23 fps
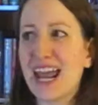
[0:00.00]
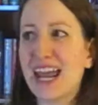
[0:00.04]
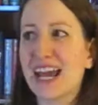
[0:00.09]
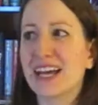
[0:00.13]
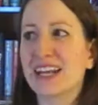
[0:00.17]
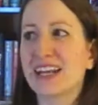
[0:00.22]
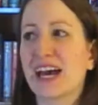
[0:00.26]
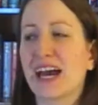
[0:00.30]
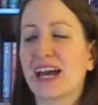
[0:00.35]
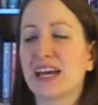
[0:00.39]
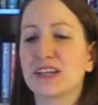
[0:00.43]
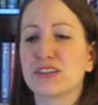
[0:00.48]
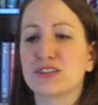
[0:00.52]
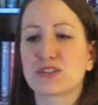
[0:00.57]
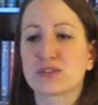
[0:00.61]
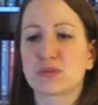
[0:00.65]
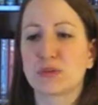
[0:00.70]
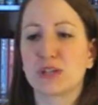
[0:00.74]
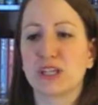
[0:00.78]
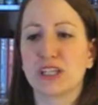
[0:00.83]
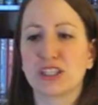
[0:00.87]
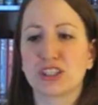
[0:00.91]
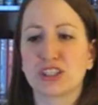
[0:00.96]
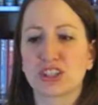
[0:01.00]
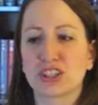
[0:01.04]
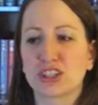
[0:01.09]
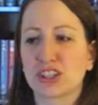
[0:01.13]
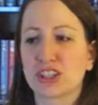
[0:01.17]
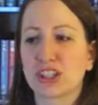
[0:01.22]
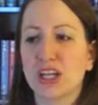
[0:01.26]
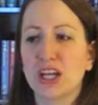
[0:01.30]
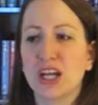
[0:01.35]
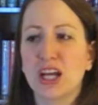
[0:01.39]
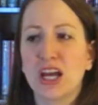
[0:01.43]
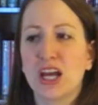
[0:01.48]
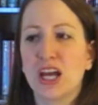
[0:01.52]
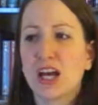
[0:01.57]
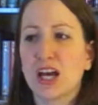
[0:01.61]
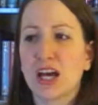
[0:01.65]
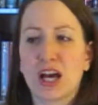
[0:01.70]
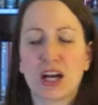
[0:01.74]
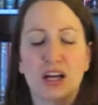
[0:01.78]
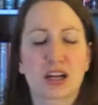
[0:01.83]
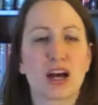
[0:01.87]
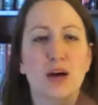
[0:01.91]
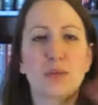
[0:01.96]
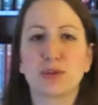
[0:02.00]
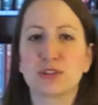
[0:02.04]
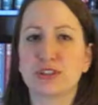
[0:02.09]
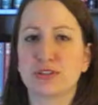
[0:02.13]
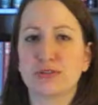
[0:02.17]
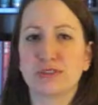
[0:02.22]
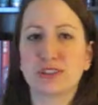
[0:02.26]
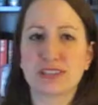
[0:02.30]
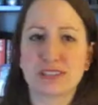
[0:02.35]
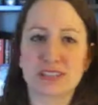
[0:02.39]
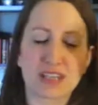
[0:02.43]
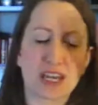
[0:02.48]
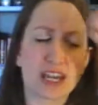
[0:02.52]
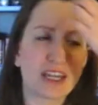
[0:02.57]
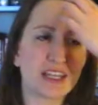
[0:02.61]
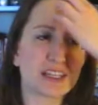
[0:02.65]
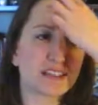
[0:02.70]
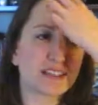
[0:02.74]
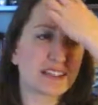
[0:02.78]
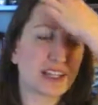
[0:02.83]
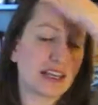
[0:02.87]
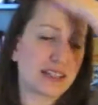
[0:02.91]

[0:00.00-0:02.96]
And I switched a couple different sites.